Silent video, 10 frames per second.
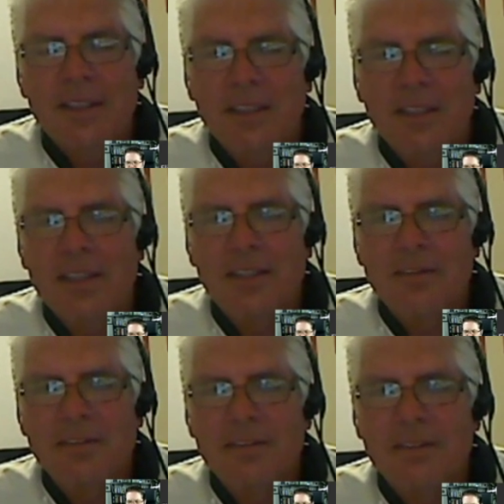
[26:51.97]

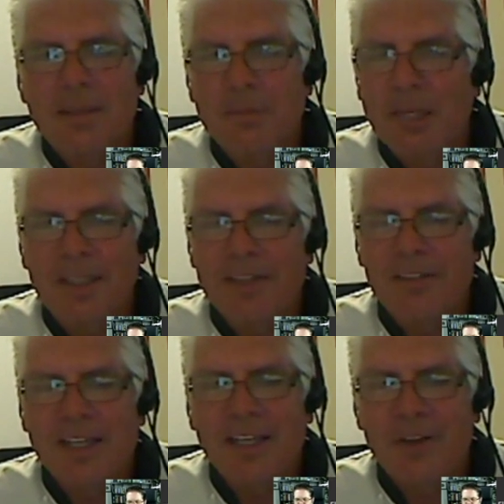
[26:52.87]
I'm not going
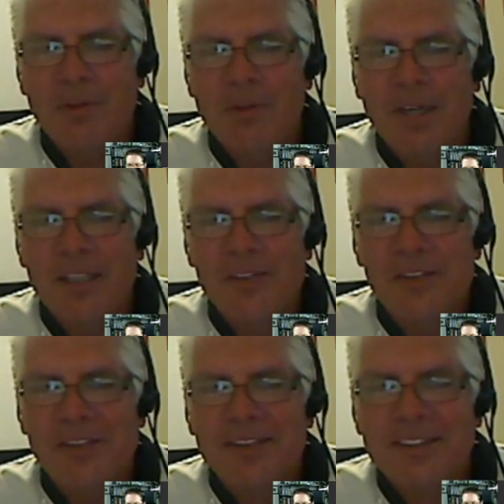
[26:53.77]
to say
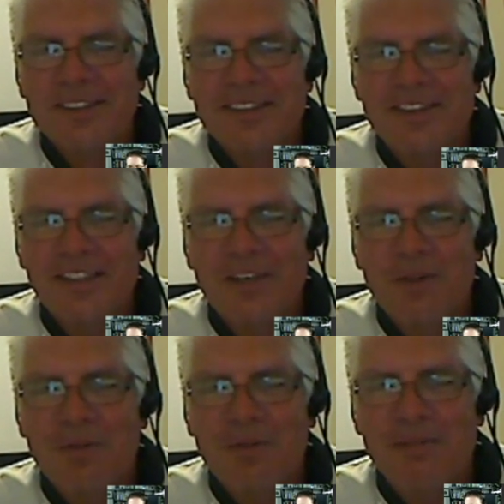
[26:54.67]
otherwise, because I
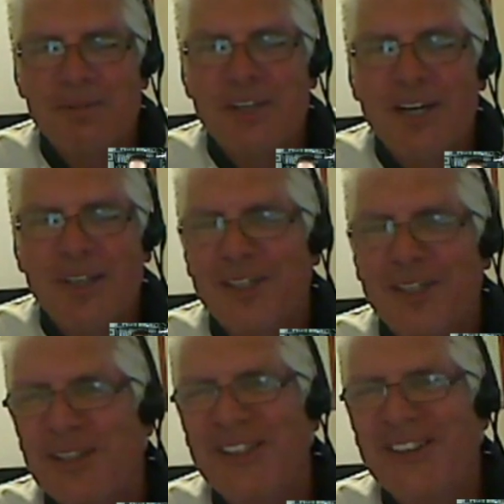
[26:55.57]
don't want them
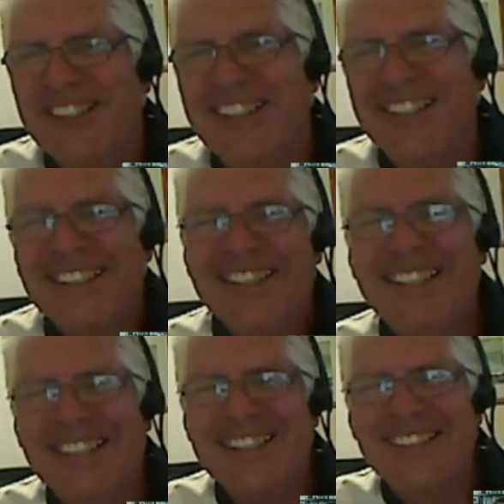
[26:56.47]
stalking you.
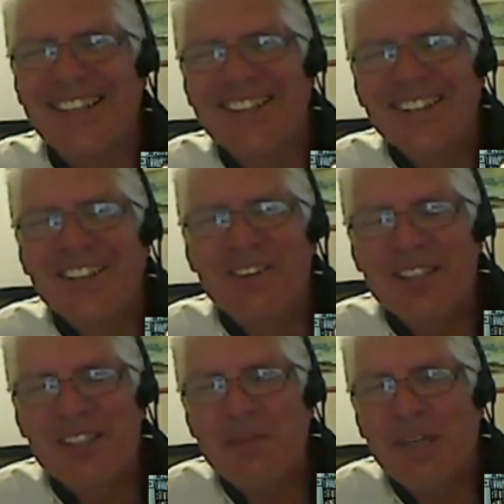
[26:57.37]
So
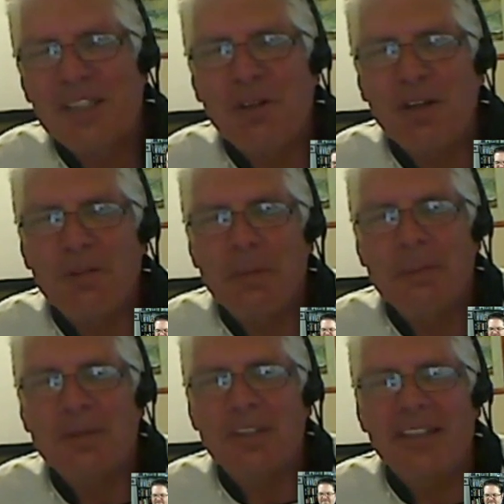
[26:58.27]
what's the best way for
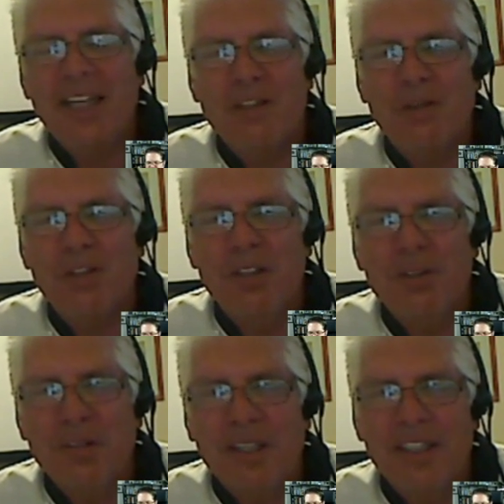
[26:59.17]
people to connect with
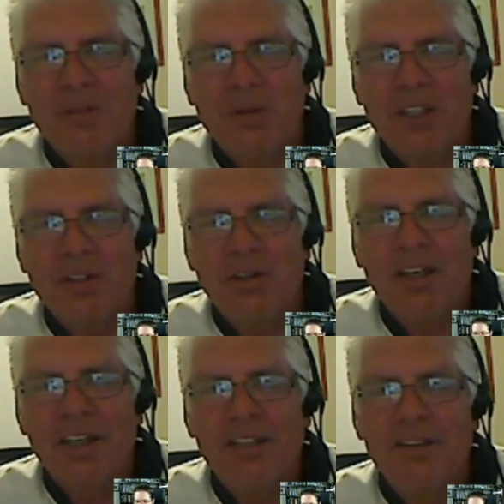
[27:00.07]
you and find out where you are